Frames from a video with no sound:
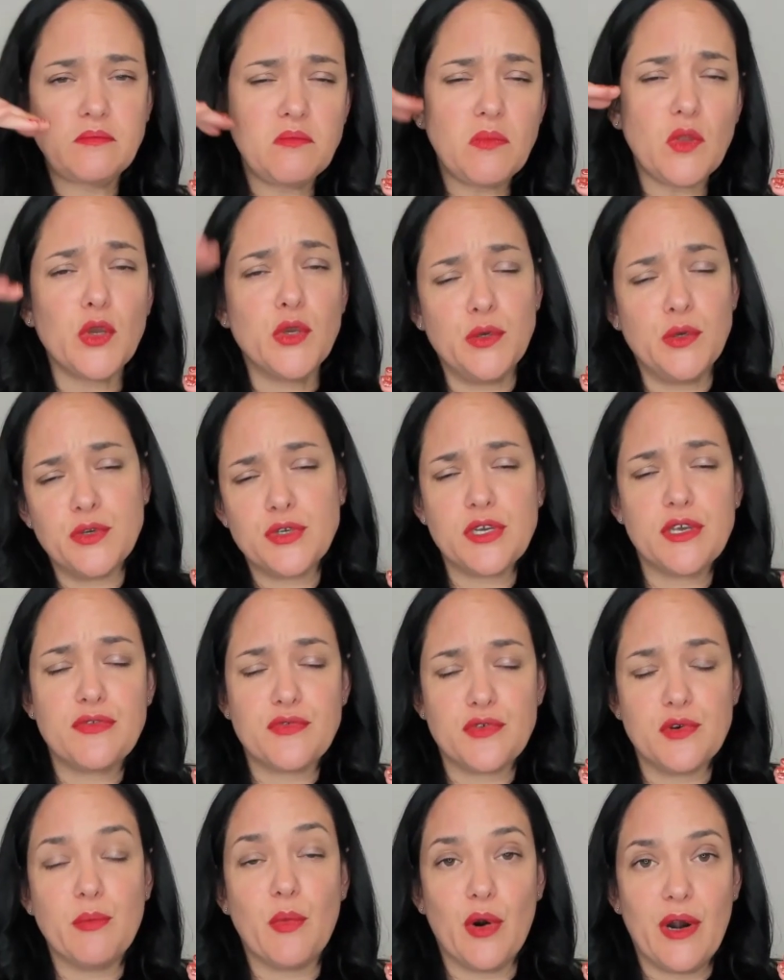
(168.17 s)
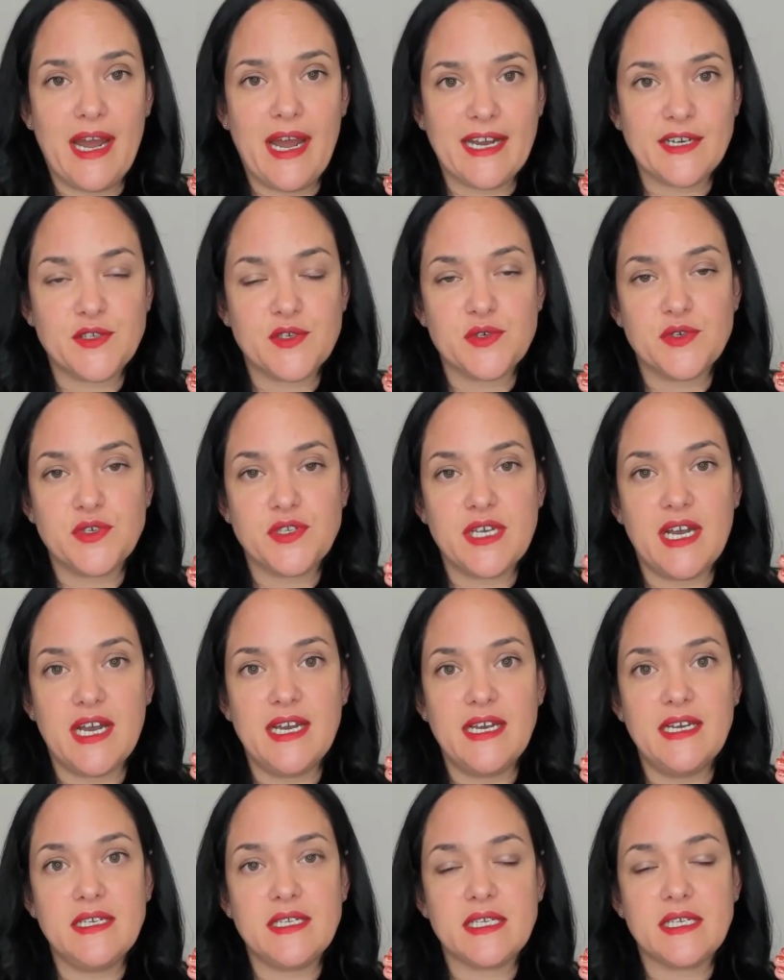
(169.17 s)
usually through more
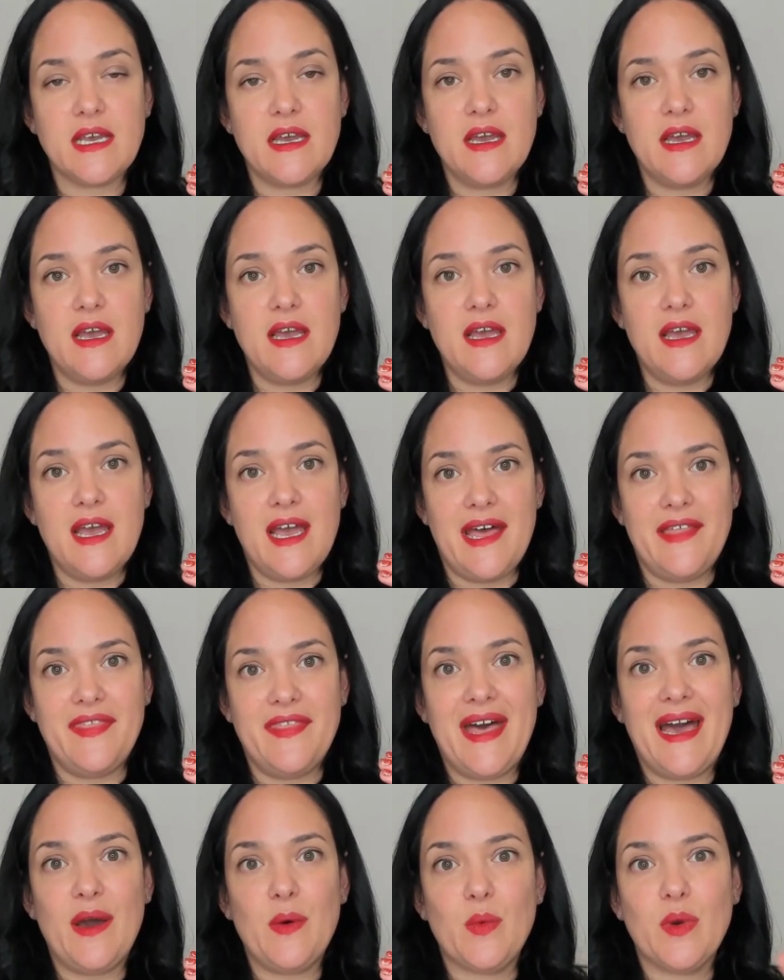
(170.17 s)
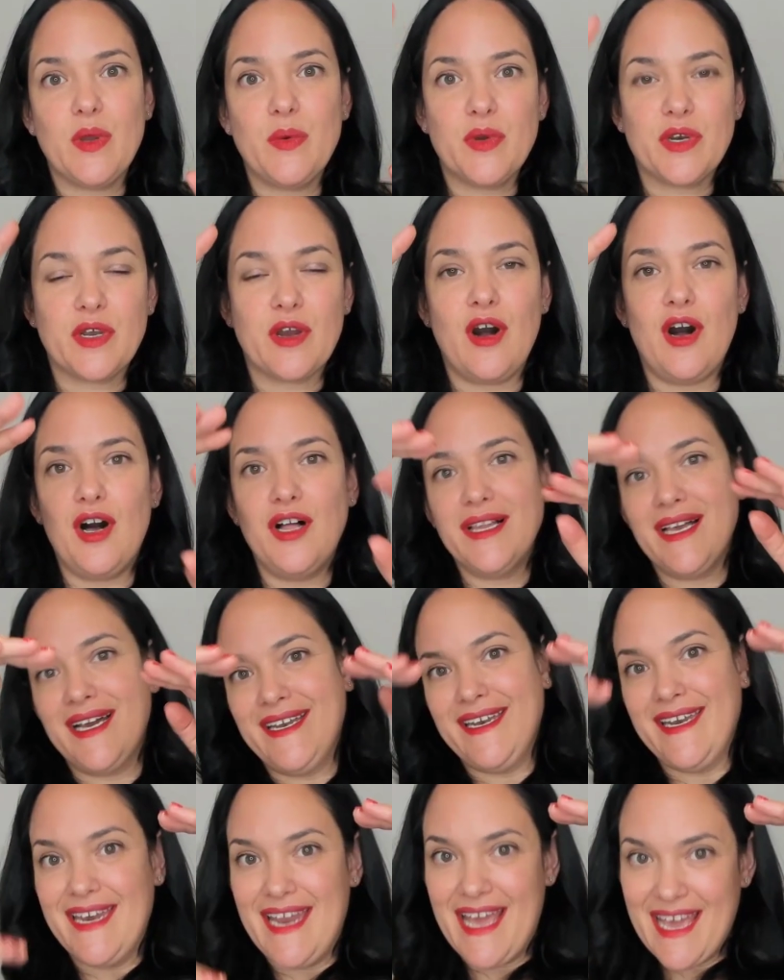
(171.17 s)
exercise. And that we would call a
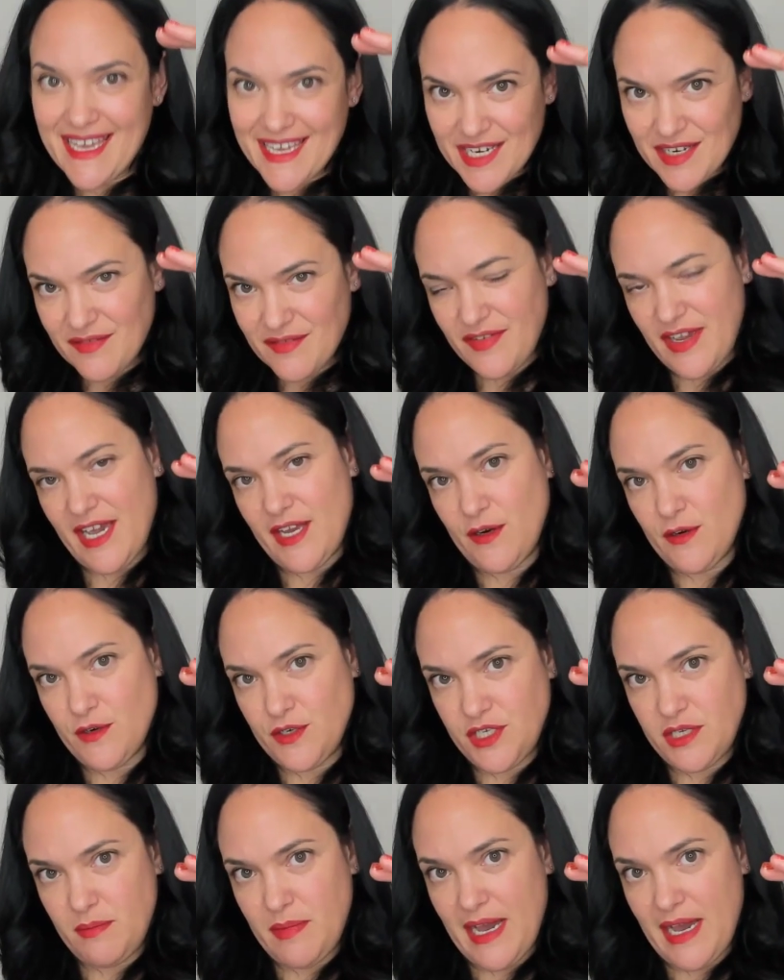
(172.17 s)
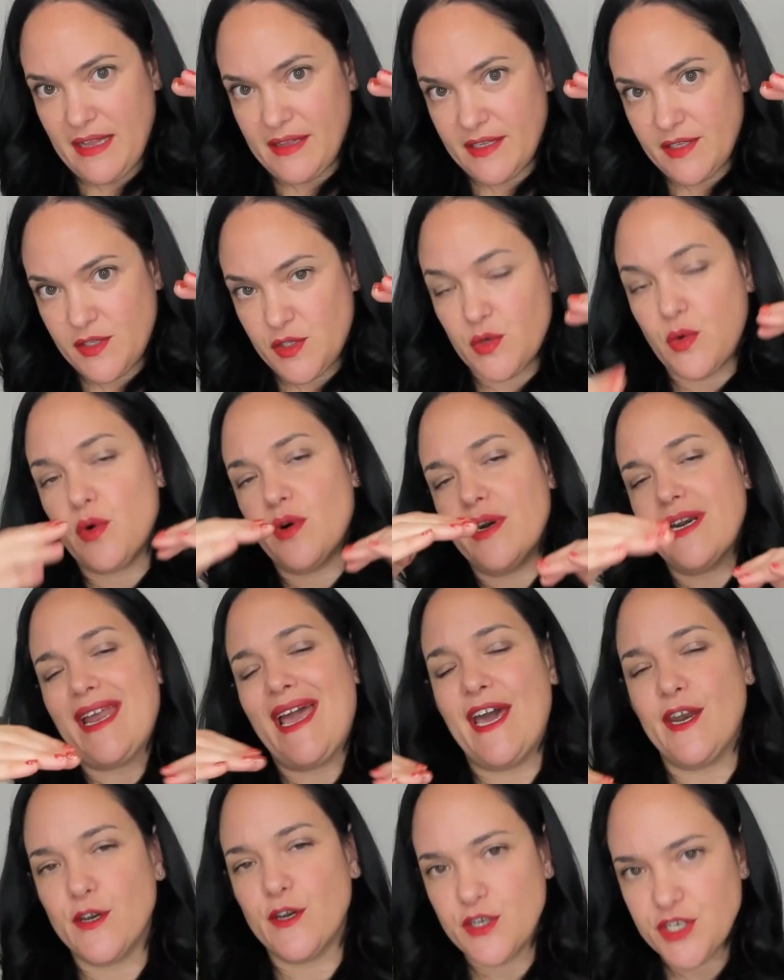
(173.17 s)
negative energy balance or an
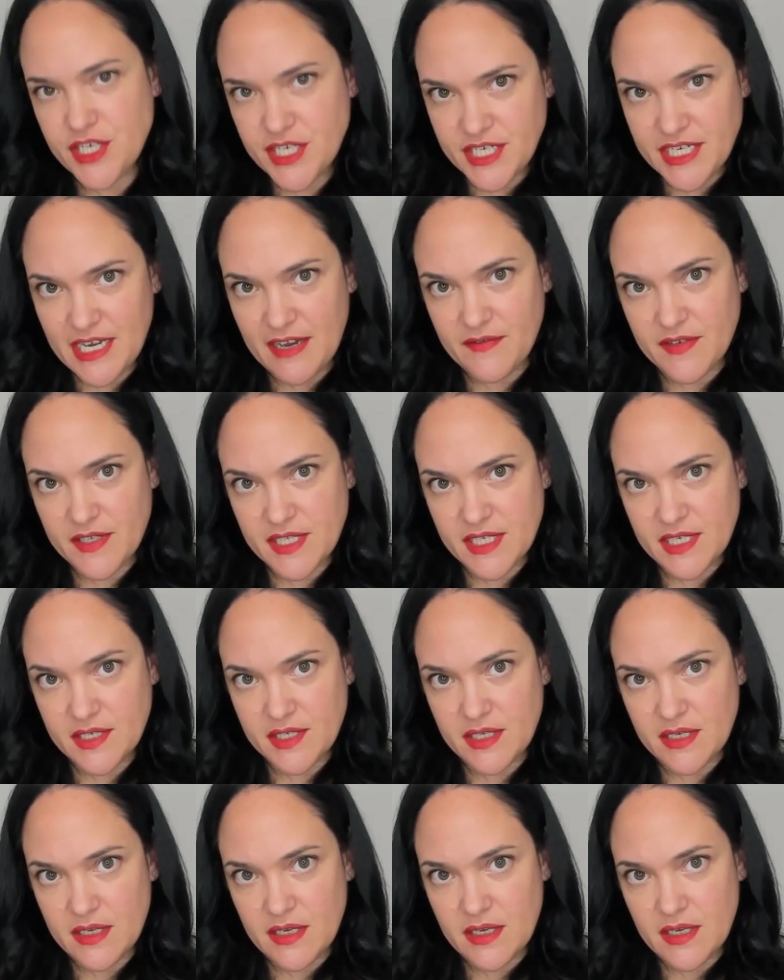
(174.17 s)
energy deficit.